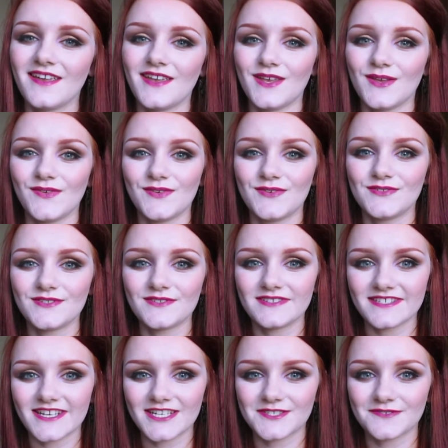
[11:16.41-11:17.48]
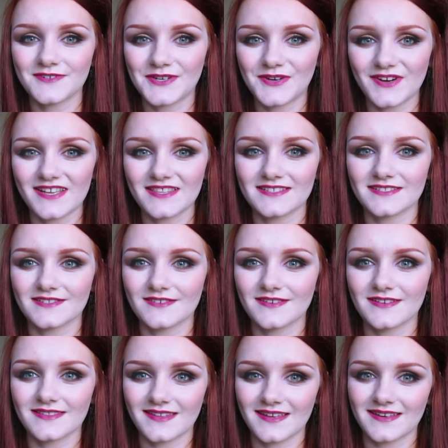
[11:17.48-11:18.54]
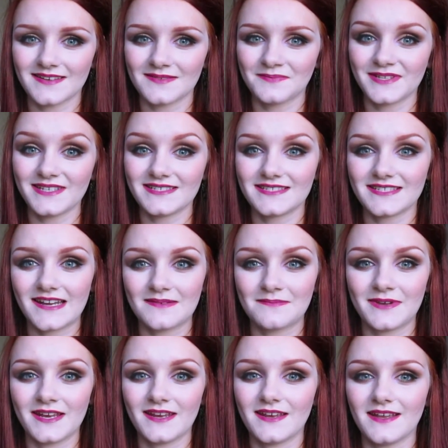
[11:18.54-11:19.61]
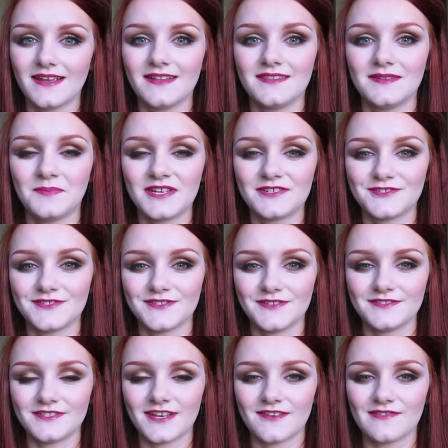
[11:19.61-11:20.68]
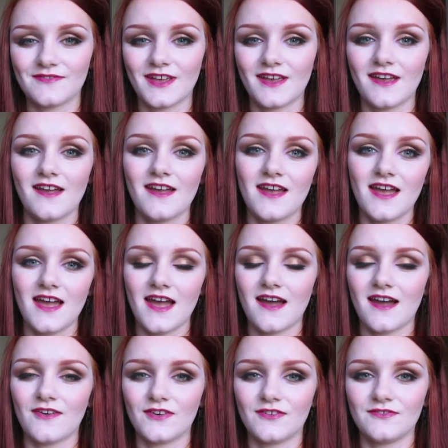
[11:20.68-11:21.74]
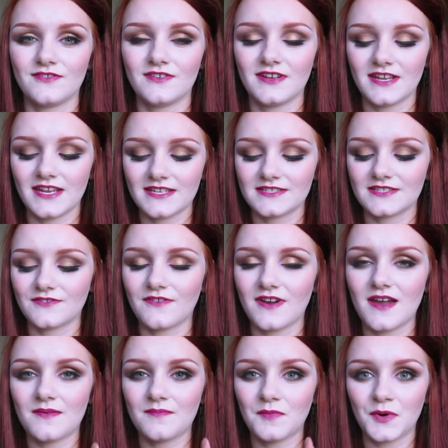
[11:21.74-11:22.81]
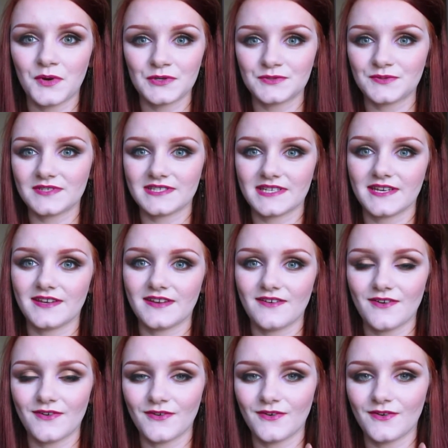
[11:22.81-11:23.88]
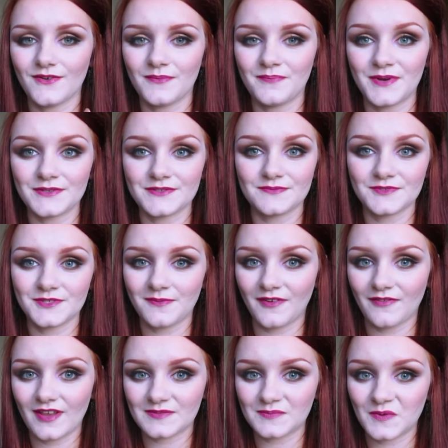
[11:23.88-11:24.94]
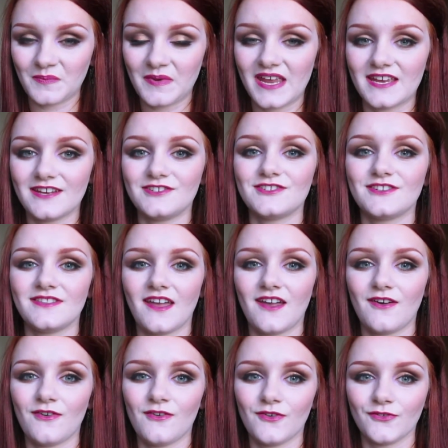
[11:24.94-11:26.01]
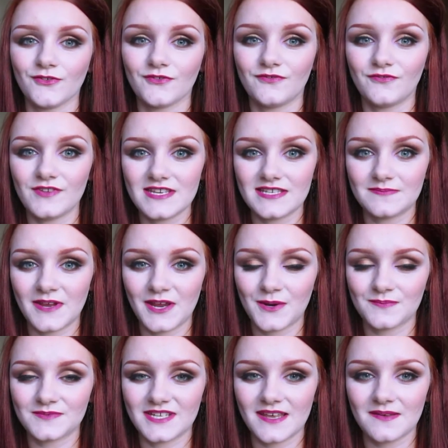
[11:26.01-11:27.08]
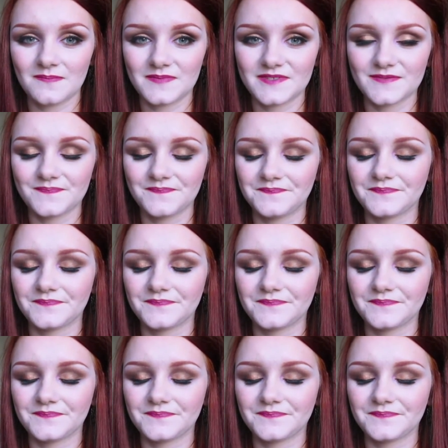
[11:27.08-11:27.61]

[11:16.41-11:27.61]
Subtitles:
If you do decide to recreate this look, then please tag me in the pictures that you take of it on Instagram or Twitter, or post them to my Facebook page. They're all Phee's makeup tips.